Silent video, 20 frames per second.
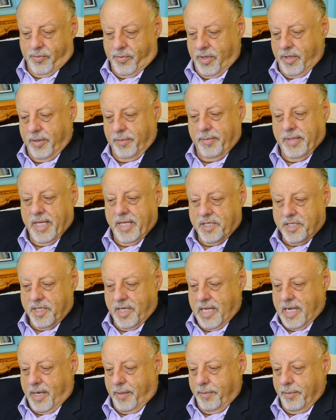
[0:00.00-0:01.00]
Rhythm
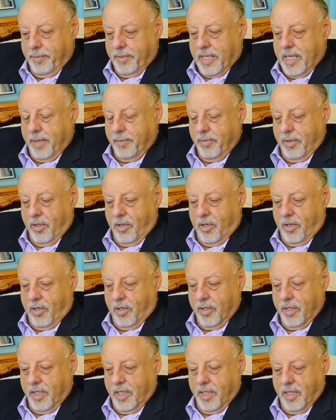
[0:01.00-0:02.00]
Nation album came
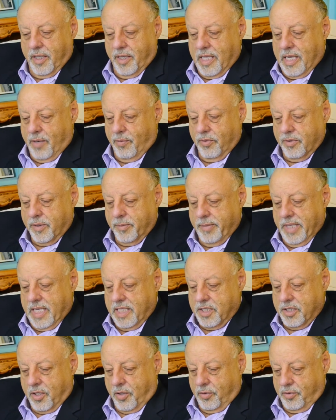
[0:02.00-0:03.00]
along, and it, that was
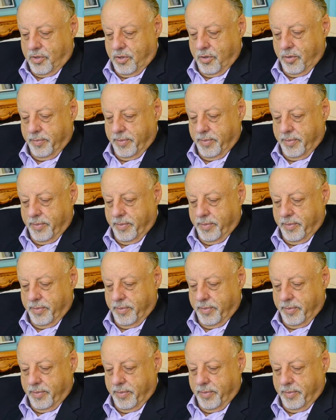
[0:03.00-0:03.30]
magical too.